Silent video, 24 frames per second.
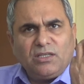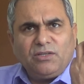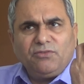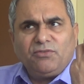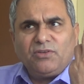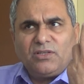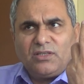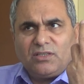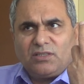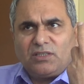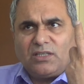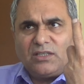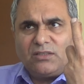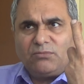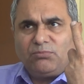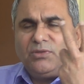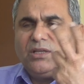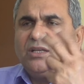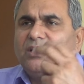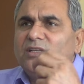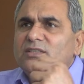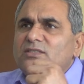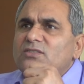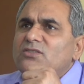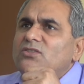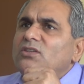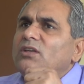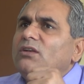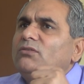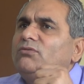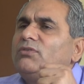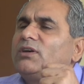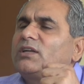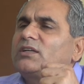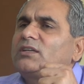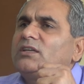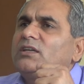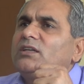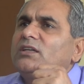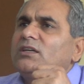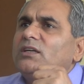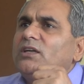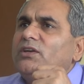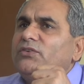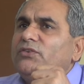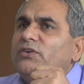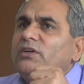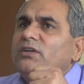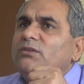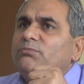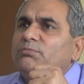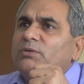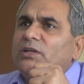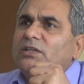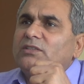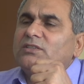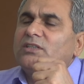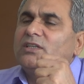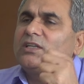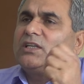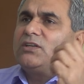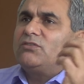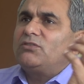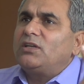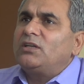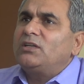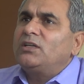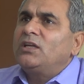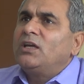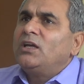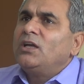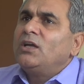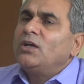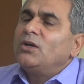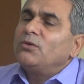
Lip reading: Even that mill is still working, even present level.